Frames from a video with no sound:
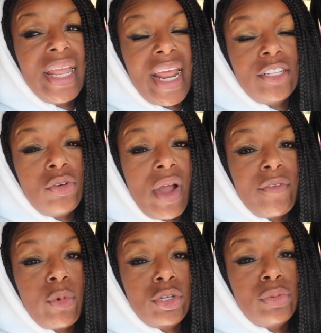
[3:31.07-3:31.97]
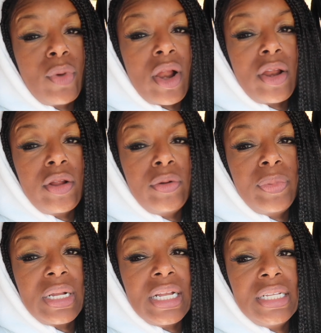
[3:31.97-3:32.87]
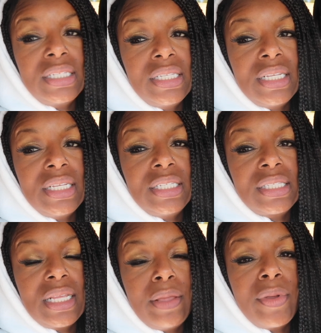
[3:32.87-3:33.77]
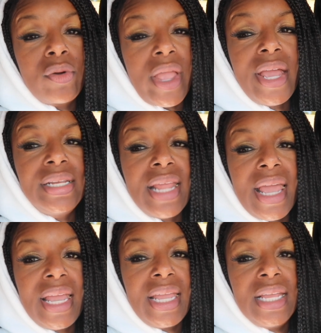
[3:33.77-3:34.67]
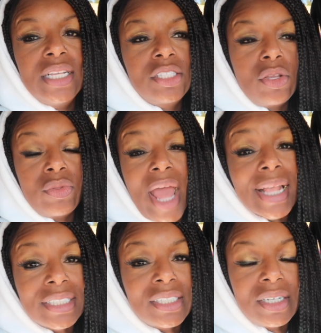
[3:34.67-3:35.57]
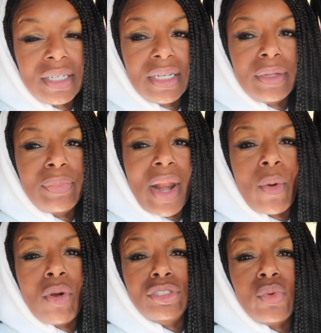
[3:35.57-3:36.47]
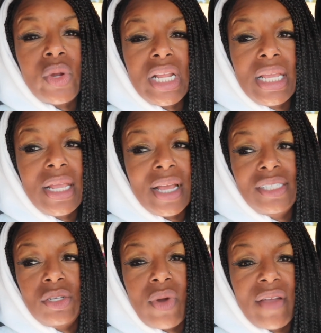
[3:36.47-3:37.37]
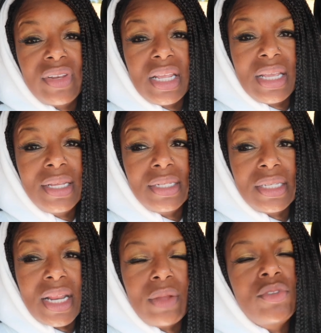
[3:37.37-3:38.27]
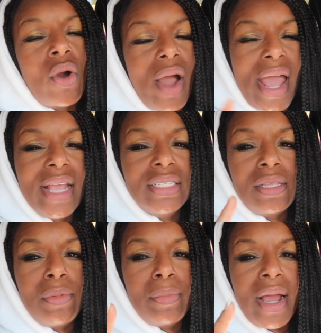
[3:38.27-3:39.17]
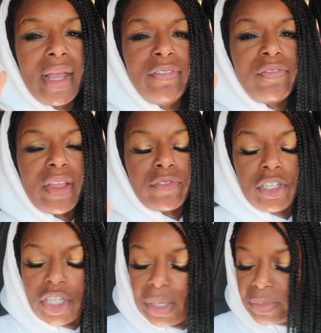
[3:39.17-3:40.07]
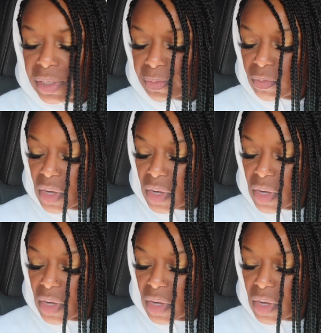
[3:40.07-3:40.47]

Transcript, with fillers: And I don't have work tomorrow because it's MLK Day. So that's good. But I also want to eat. I still haven't eaten today. No, I had some of my favorite chips.